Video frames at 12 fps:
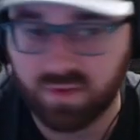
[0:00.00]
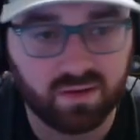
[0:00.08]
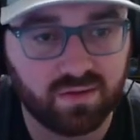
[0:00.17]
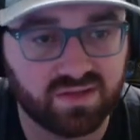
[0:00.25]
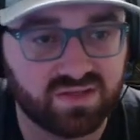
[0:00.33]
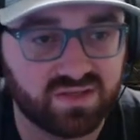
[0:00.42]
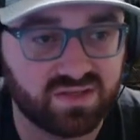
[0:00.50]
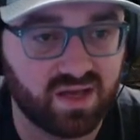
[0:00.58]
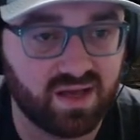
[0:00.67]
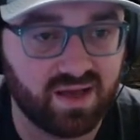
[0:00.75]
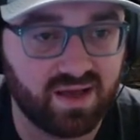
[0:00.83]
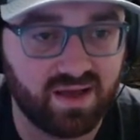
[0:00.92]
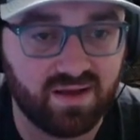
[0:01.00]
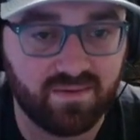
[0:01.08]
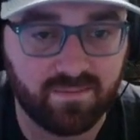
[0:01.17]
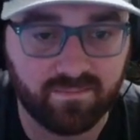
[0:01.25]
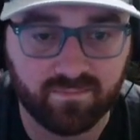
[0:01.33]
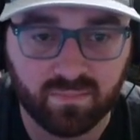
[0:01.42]
let's say
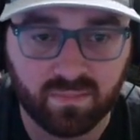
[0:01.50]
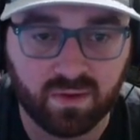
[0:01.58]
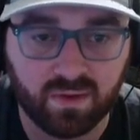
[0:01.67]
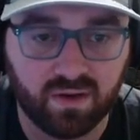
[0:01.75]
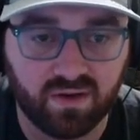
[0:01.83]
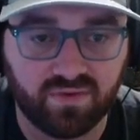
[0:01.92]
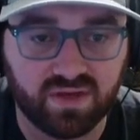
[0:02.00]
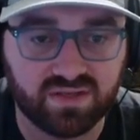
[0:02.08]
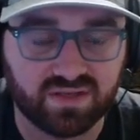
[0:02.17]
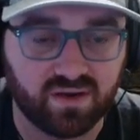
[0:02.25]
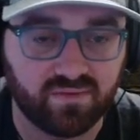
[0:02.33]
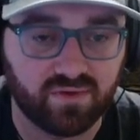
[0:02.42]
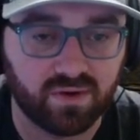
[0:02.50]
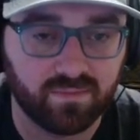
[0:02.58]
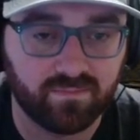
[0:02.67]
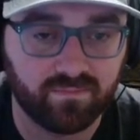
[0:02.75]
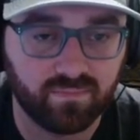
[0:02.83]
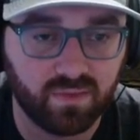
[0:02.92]
a face cover.
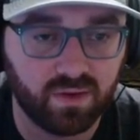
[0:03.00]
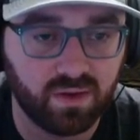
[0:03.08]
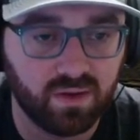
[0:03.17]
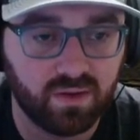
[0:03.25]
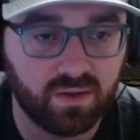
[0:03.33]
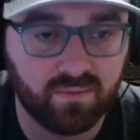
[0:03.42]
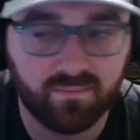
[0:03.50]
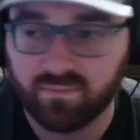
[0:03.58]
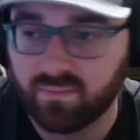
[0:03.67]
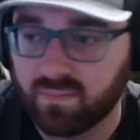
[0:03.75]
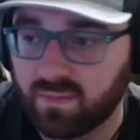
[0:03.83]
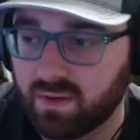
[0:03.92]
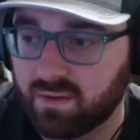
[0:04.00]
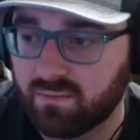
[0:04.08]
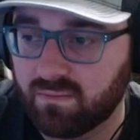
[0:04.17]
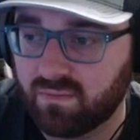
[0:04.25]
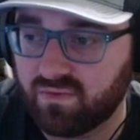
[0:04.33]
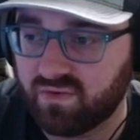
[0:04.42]
If
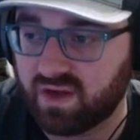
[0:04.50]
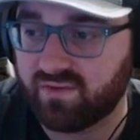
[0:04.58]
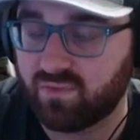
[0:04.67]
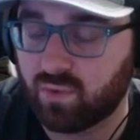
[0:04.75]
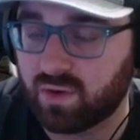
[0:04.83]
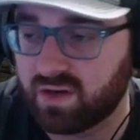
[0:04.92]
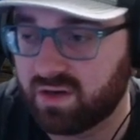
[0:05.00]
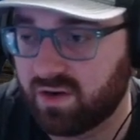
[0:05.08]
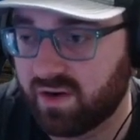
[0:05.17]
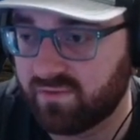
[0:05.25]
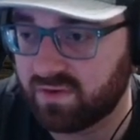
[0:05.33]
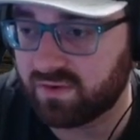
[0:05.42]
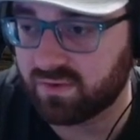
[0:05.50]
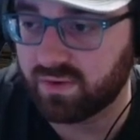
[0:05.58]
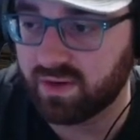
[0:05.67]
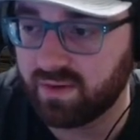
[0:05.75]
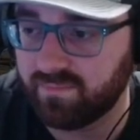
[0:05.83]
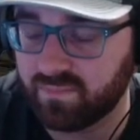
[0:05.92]
you have one in your
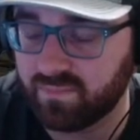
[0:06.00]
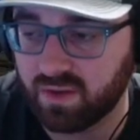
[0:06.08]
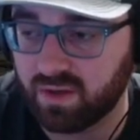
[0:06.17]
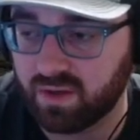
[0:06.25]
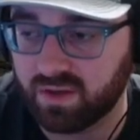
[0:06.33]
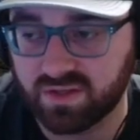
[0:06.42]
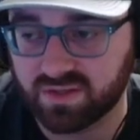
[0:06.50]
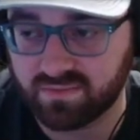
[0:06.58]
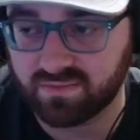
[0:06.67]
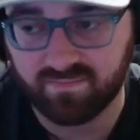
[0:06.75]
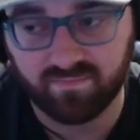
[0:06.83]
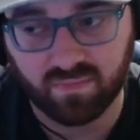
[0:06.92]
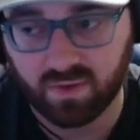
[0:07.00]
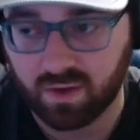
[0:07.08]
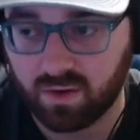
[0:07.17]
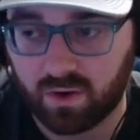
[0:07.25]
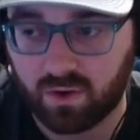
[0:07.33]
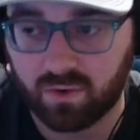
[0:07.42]
inventory, you can just
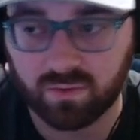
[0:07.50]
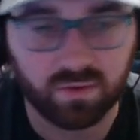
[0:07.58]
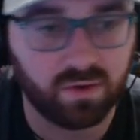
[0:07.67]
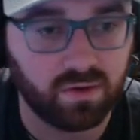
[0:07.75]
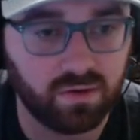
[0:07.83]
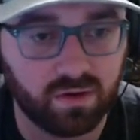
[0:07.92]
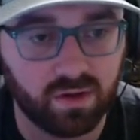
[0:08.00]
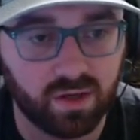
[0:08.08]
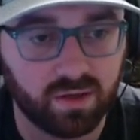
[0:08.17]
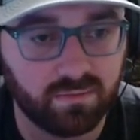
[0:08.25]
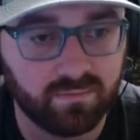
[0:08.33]
alt, click,